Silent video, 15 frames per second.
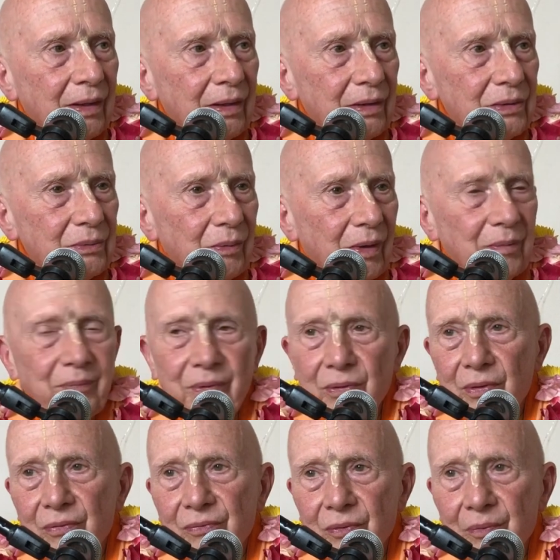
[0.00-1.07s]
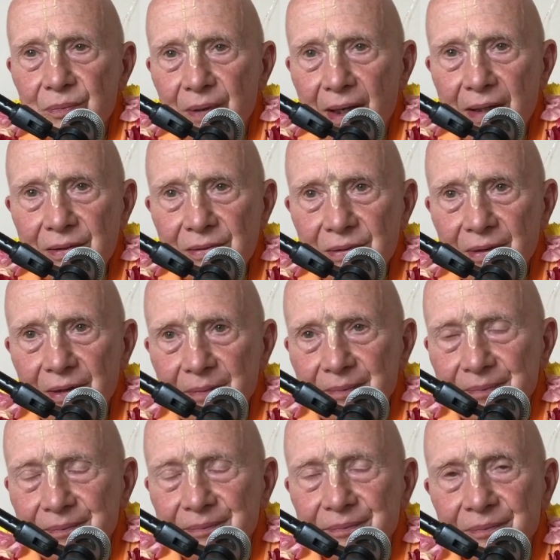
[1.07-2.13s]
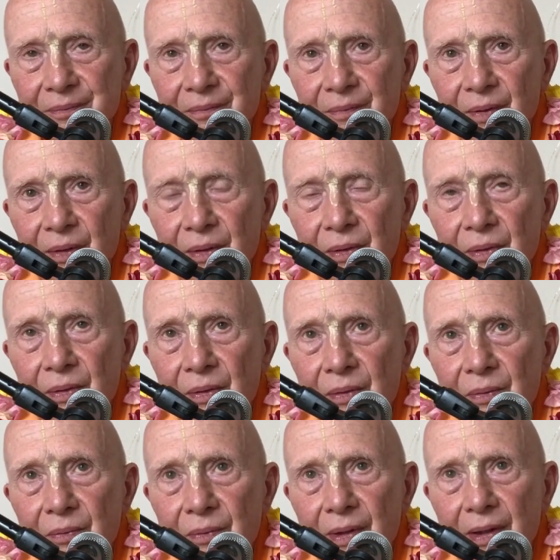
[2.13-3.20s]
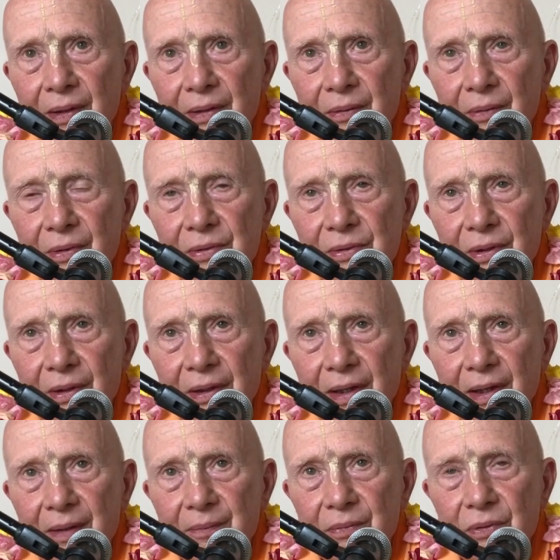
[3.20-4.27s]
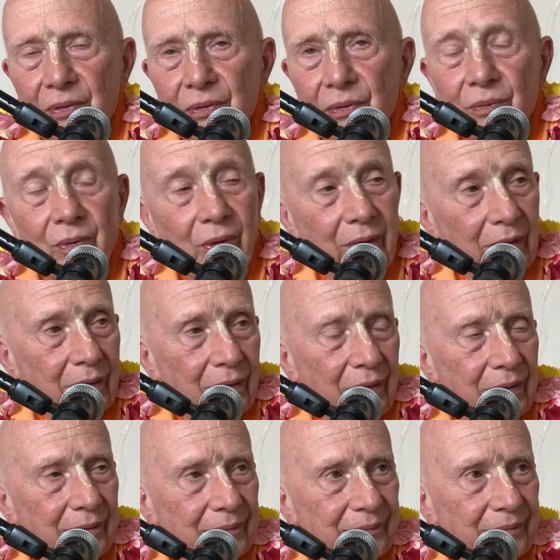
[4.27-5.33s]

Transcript: There's one beautiful pastime when Krishna came to Dwarka